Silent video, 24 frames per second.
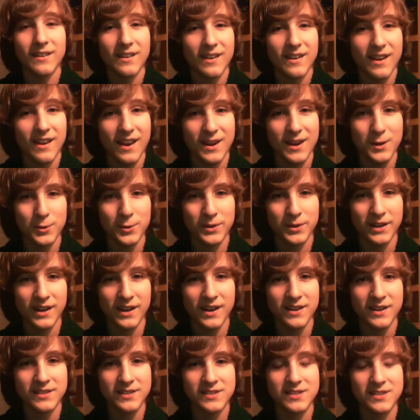Hey you
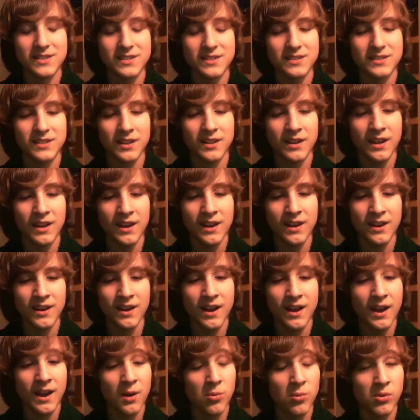guys, today
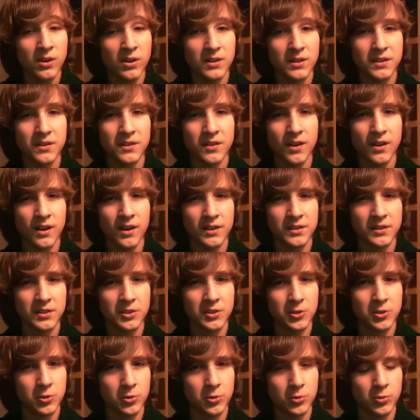I want to talk to
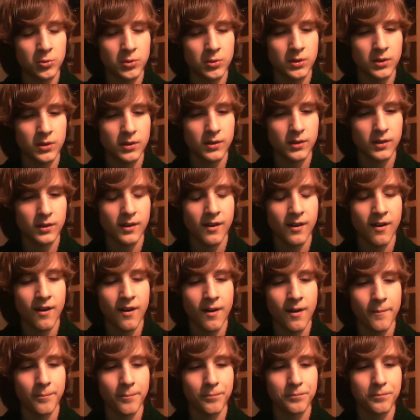you
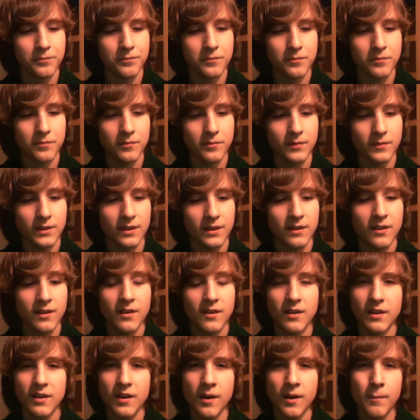
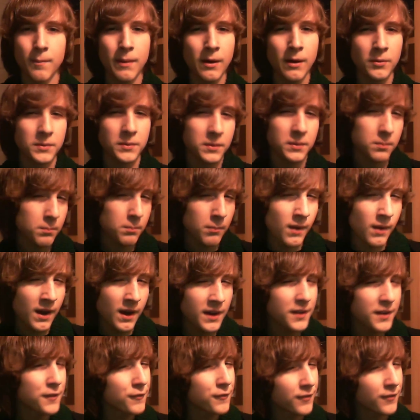about my
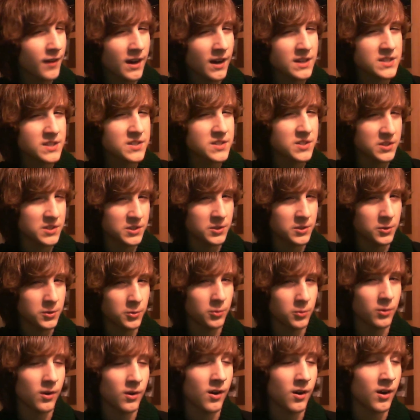advice to
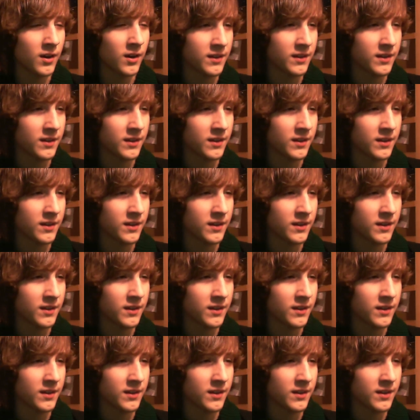you on